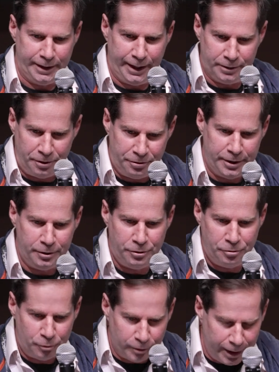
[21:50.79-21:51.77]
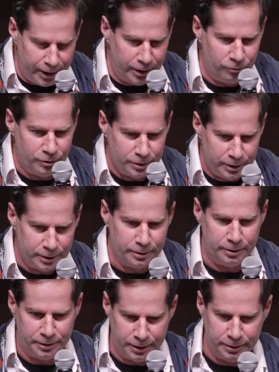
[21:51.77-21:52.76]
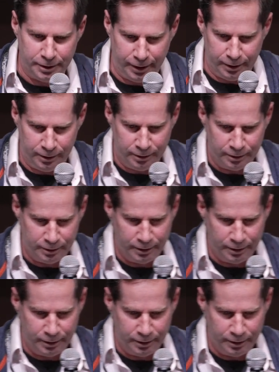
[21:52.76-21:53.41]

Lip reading: and think through every little detail.